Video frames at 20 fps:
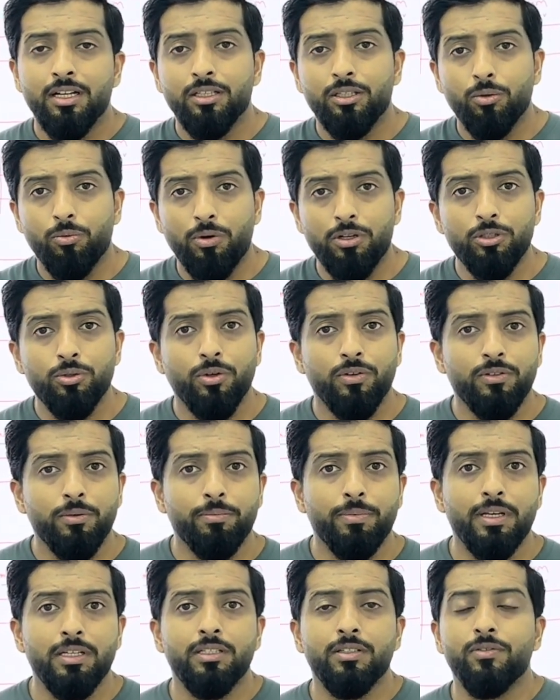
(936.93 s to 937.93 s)
The ones who have the
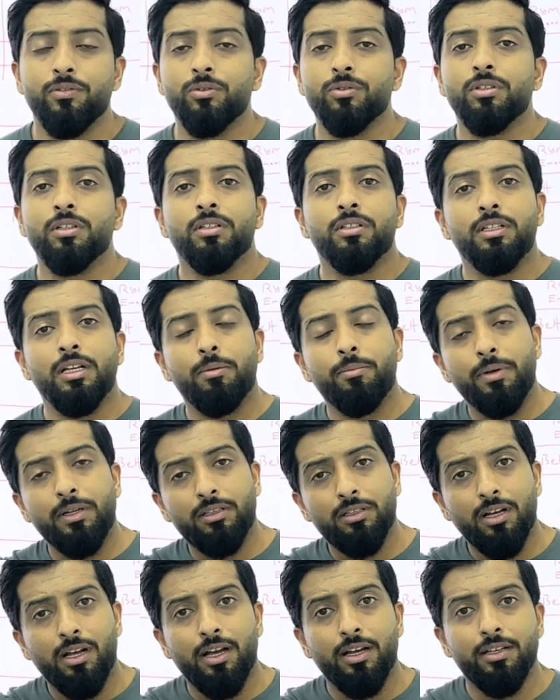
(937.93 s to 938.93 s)
best views, they'll
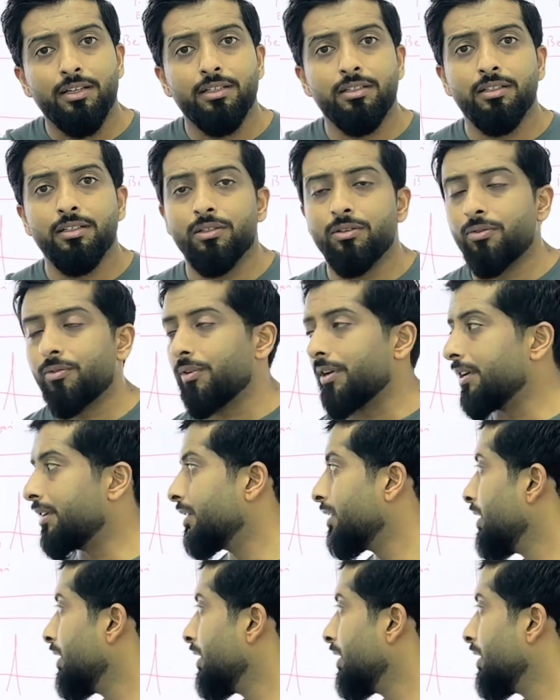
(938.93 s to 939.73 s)
make the highest trade.